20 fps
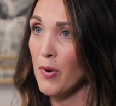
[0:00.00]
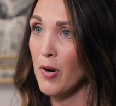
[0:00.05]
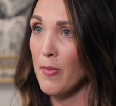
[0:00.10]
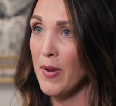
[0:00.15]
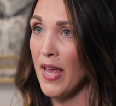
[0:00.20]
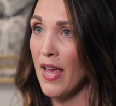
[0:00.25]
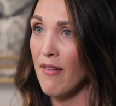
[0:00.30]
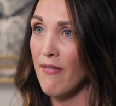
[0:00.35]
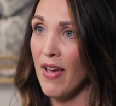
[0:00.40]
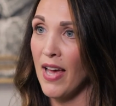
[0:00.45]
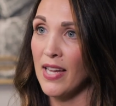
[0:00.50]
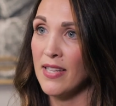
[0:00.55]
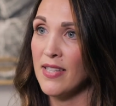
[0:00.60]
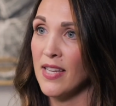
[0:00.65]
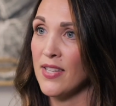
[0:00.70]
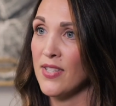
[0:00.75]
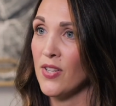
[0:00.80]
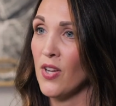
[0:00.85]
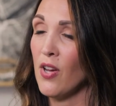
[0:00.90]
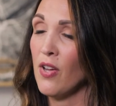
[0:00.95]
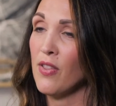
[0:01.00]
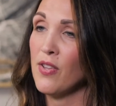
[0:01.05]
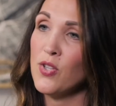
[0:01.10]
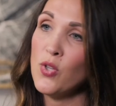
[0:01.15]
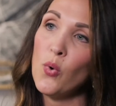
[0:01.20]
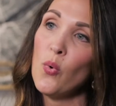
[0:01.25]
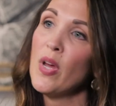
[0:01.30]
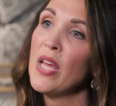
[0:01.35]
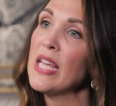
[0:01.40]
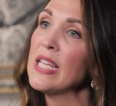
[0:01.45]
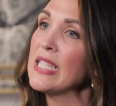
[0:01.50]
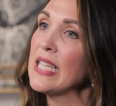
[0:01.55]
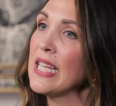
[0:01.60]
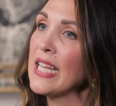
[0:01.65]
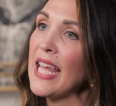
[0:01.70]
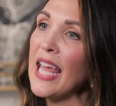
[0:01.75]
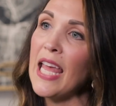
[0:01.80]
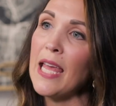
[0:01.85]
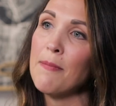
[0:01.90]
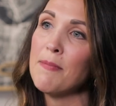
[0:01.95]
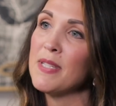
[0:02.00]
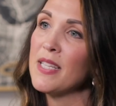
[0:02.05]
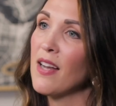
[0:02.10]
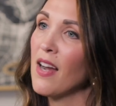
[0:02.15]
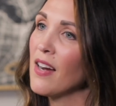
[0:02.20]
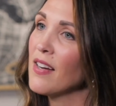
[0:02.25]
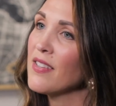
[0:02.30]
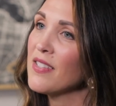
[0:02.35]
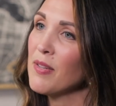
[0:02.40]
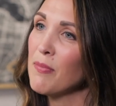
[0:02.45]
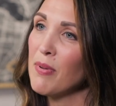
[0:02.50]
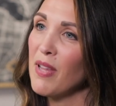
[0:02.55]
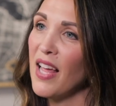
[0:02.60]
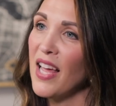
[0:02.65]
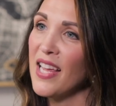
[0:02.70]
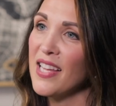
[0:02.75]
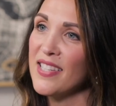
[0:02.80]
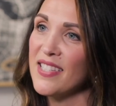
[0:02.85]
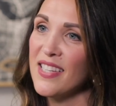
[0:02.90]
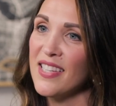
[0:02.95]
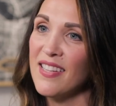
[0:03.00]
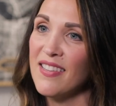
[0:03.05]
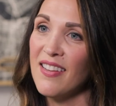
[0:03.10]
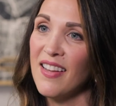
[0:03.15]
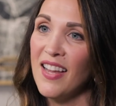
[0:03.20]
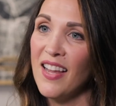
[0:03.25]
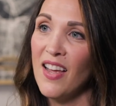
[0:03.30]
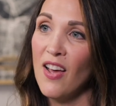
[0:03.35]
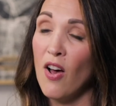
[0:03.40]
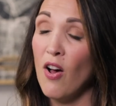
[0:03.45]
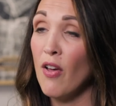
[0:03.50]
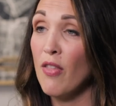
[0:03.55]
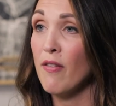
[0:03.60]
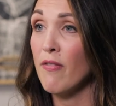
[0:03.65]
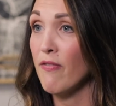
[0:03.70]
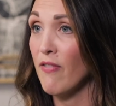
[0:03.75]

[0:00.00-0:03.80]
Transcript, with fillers: where we have access to all the toys and games and art supplies and all the